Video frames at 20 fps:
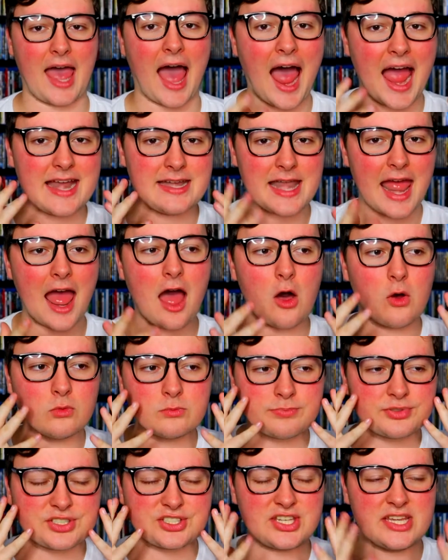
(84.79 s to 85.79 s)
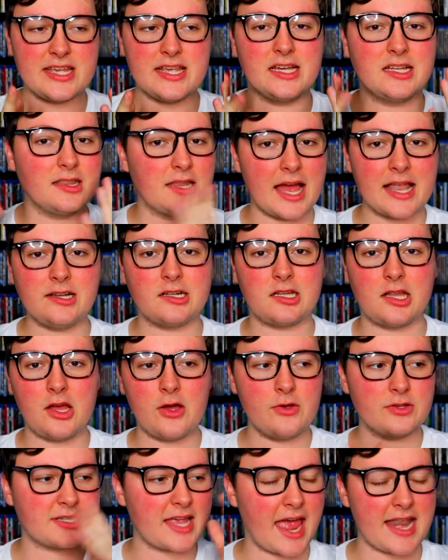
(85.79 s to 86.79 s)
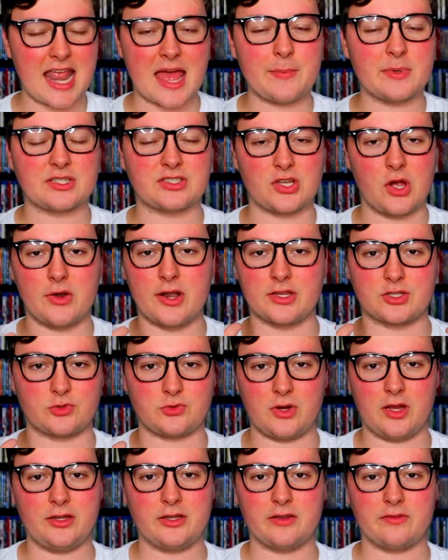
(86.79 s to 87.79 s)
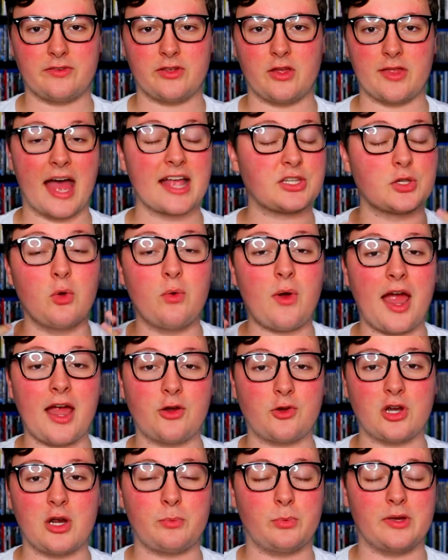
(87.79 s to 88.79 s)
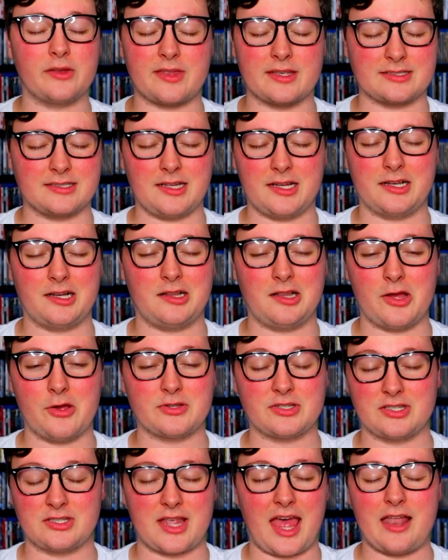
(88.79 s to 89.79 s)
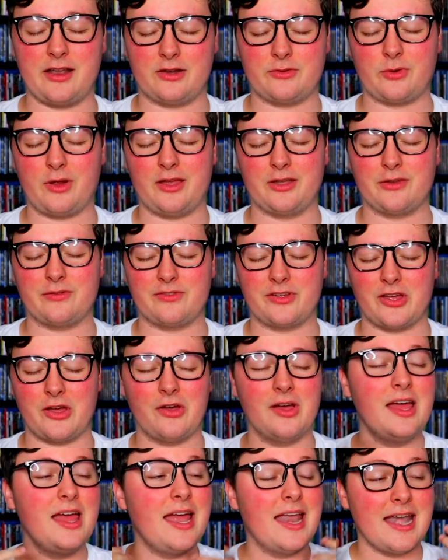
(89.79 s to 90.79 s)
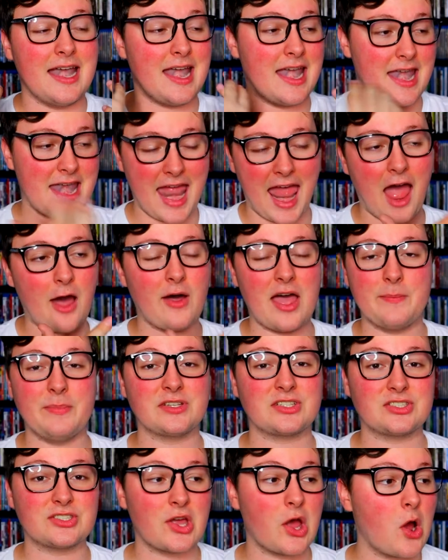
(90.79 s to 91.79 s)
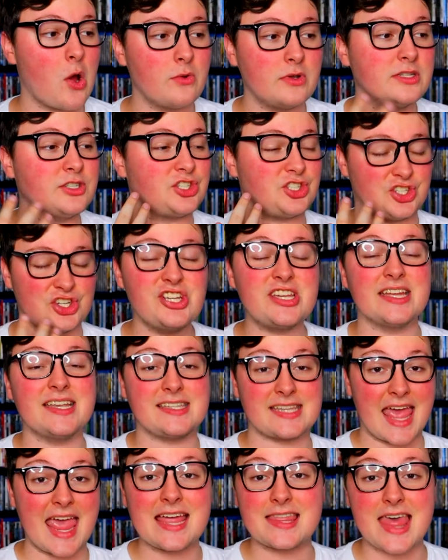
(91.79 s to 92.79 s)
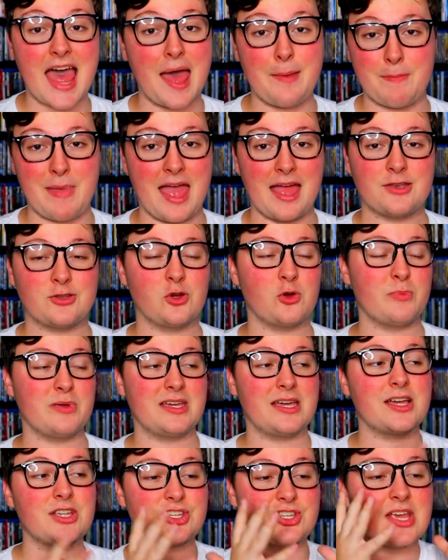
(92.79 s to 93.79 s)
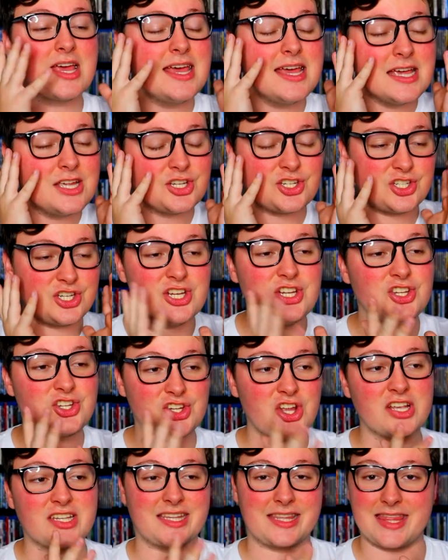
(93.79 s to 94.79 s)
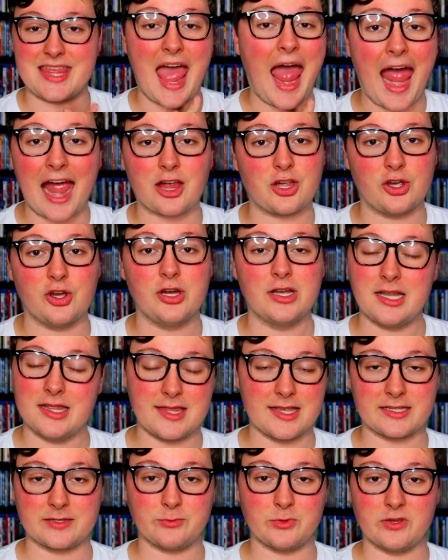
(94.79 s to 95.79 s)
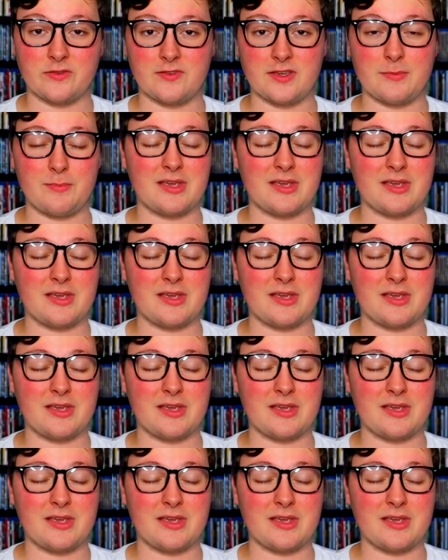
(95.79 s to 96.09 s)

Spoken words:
I now see Glenn Close and Emma Stone as Cruella de Vil. That's who I grew up with as Glenn Close as Cruella de Vil. Now Emma Stone, she can take that mantle because she's just that good in this movie.